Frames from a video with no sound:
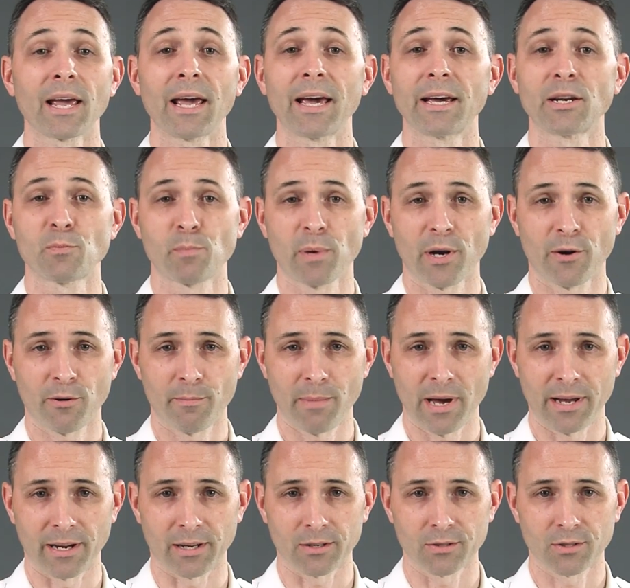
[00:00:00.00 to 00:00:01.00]
and
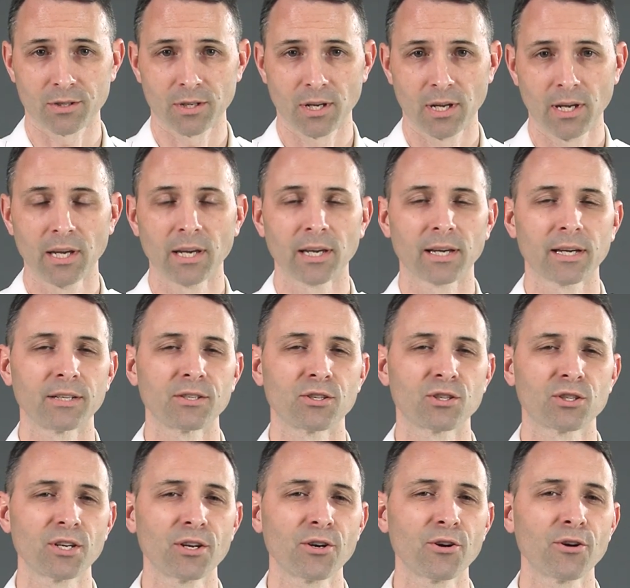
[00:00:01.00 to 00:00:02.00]
paramedics,
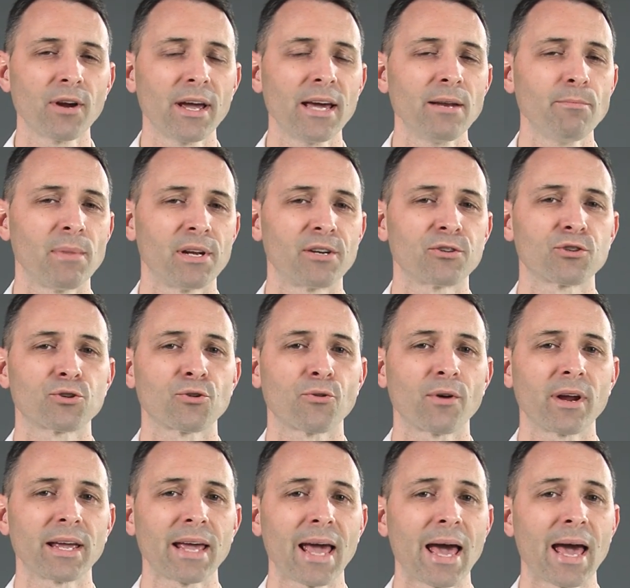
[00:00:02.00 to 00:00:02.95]
consider administering